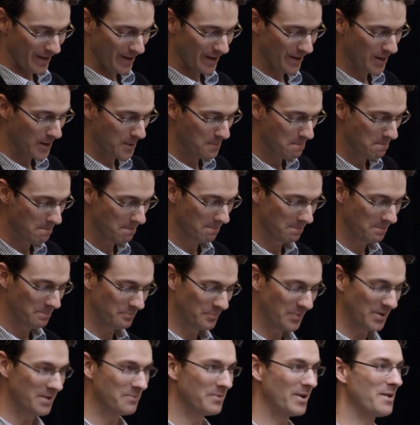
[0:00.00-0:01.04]

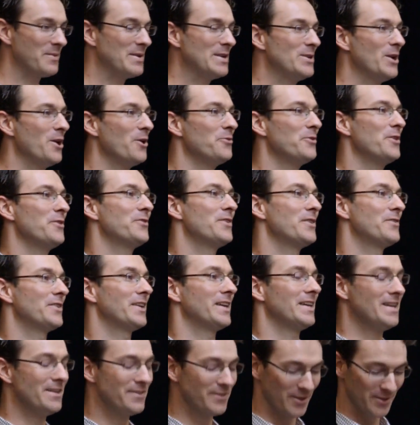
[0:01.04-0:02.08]
But I mean, note that
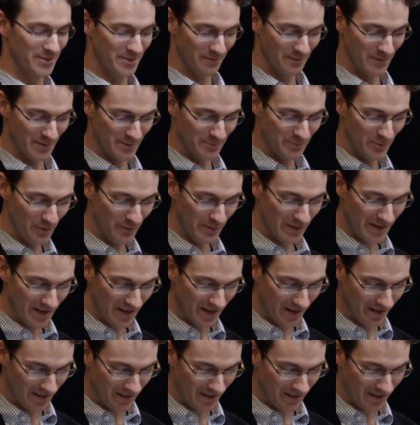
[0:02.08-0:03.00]
the ethos of this movie,